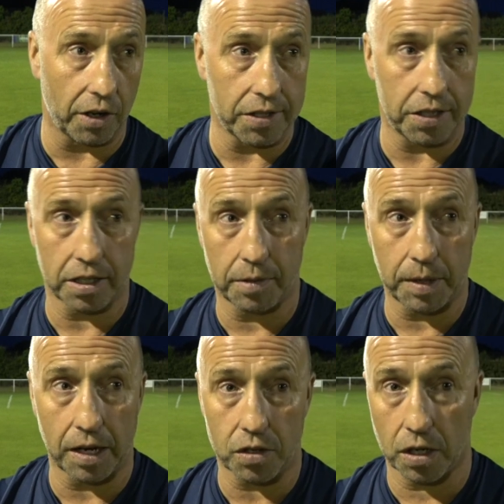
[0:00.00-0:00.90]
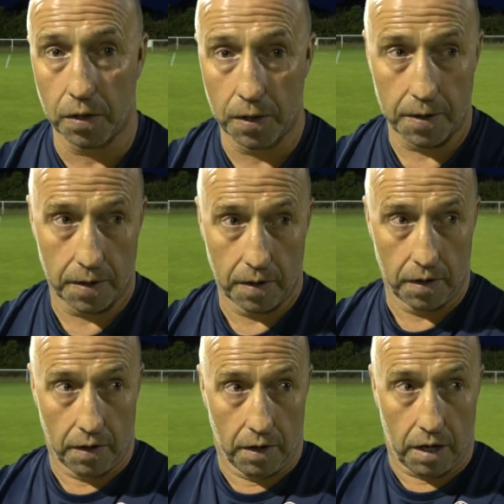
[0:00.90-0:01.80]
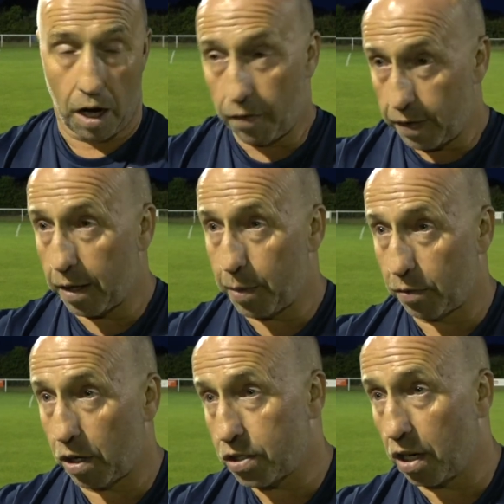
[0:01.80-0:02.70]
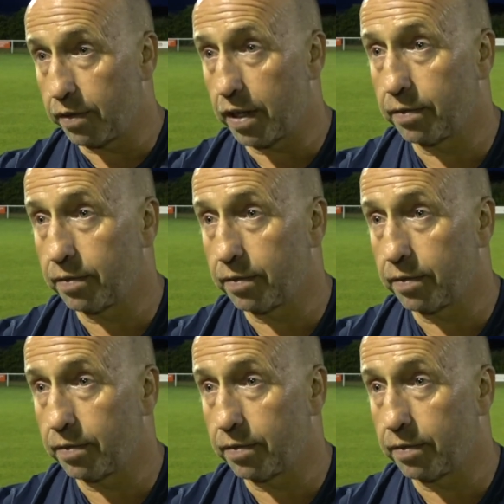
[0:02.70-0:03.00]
90s in them now, so hopefully they'll be the right side of it.